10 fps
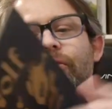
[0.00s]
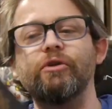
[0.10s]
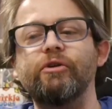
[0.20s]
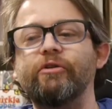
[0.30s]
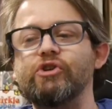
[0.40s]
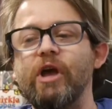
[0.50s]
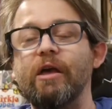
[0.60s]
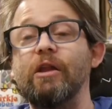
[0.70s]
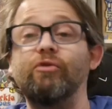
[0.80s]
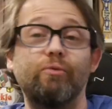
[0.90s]
the dust
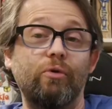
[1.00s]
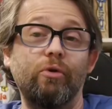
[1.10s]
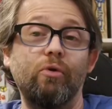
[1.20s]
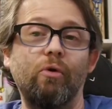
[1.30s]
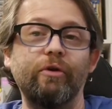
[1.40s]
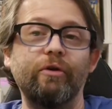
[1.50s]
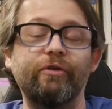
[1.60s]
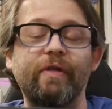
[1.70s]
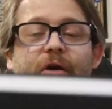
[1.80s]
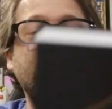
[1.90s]
jacket is really cool. You can
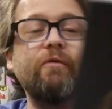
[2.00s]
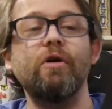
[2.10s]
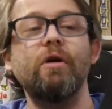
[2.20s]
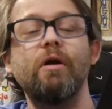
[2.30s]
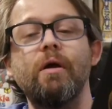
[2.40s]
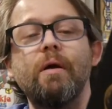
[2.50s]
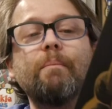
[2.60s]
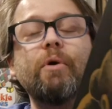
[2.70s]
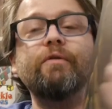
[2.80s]
see that cover, but